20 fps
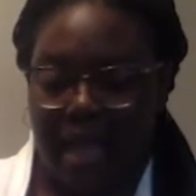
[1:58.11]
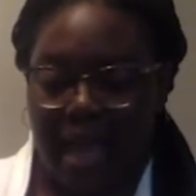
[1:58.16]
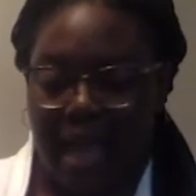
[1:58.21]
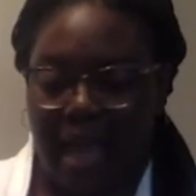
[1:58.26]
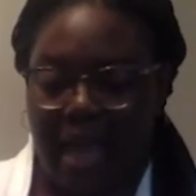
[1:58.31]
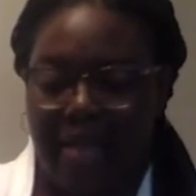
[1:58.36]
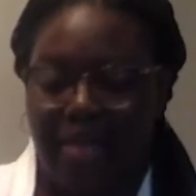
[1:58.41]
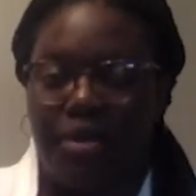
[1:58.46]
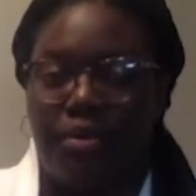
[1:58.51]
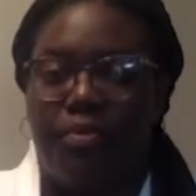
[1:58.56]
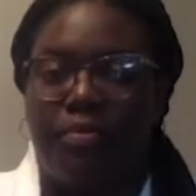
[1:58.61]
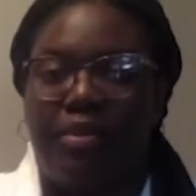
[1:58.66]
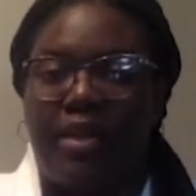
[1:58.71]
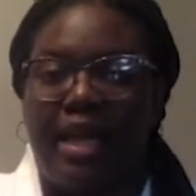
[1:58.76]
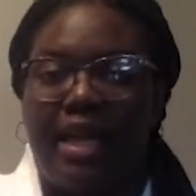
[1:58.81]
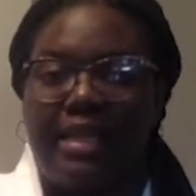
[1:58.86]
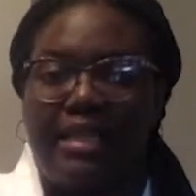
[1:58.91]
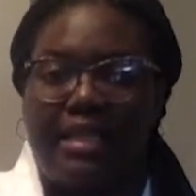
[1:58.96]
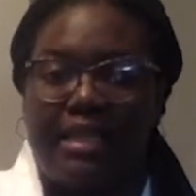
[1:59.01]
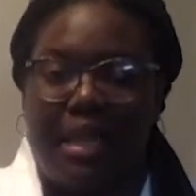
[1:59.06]
and you place
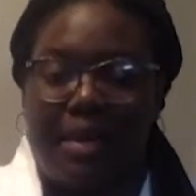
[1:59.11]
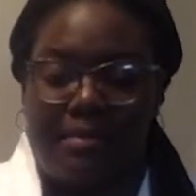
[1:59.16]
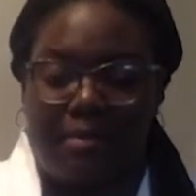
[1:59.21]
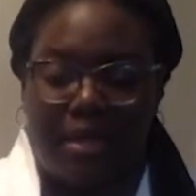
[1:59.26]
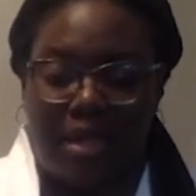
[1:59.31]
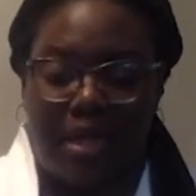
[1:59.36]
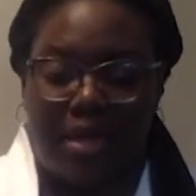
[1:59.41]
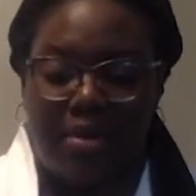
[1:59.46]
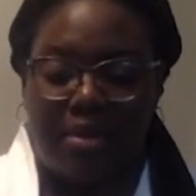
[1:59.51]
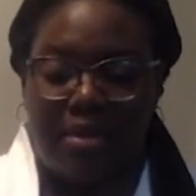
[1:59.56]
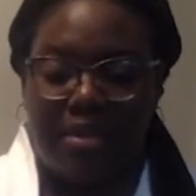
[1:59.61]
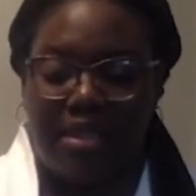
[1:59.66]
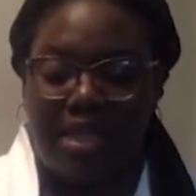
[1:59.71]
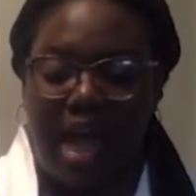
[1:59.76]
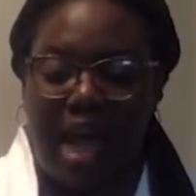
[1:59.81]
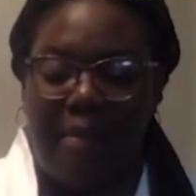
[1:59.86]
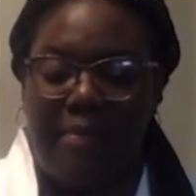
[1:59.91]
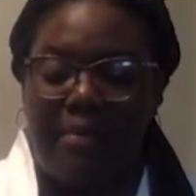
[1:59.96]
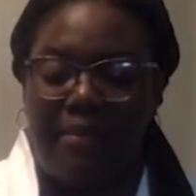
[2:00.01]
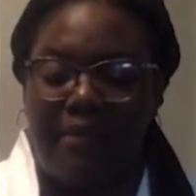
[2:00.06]
something on
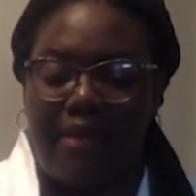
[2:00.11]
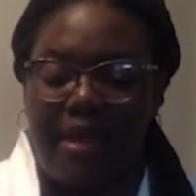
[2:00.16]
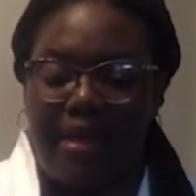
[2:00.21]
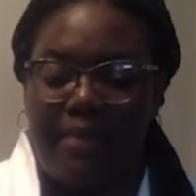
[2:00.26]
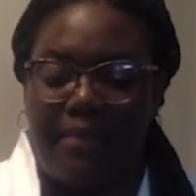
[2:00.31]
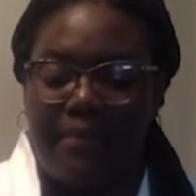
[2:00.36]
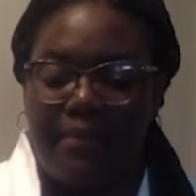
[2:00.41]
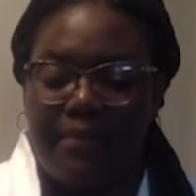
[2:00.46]
top of it